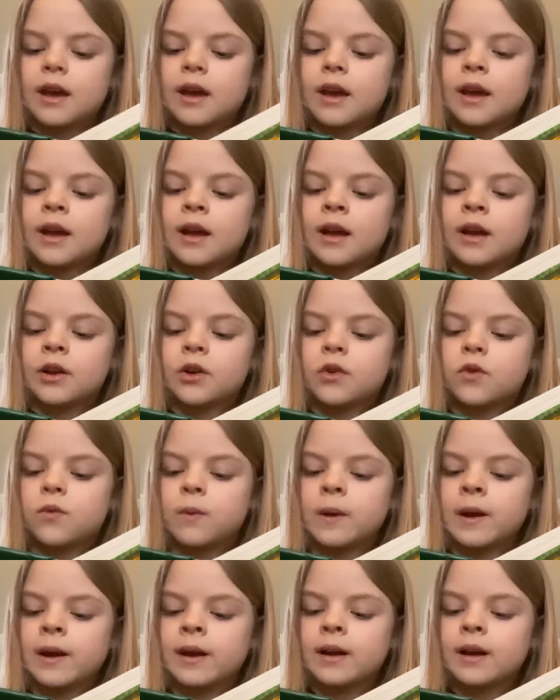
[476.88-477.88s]
And
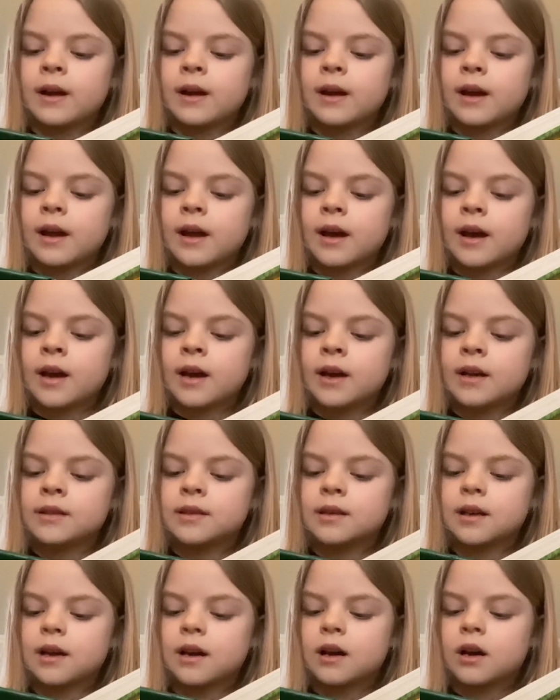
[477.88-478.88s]
quick as
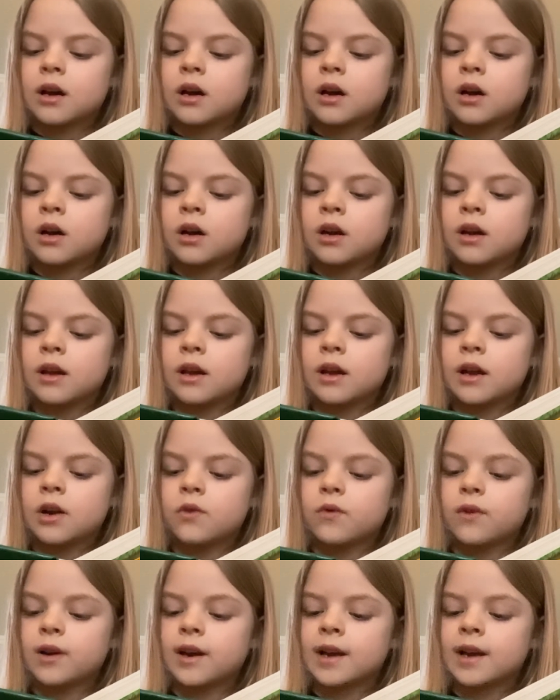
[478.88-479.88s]
uh, and quick